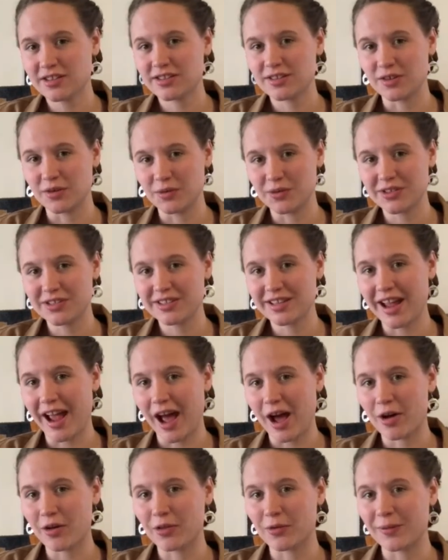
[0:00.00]
so we'll see
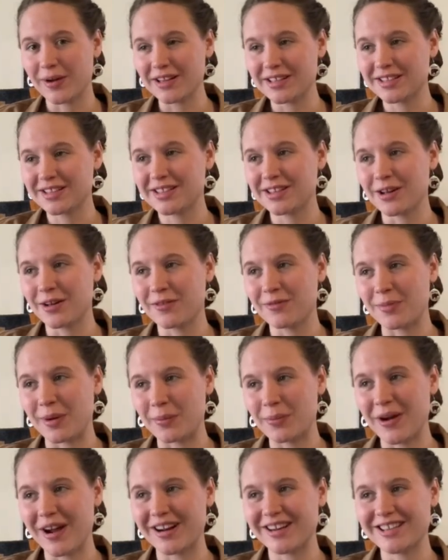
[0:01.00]
how the rest of my
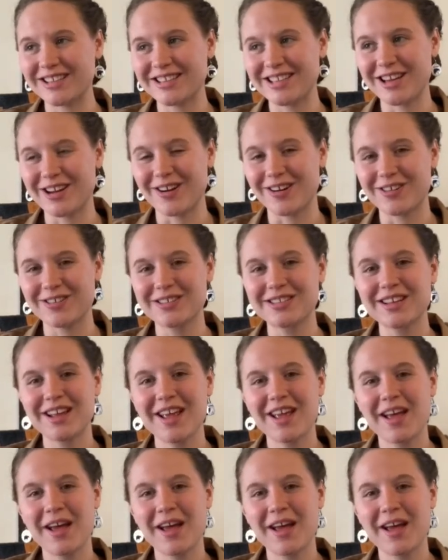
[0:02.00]
pregnancy goes.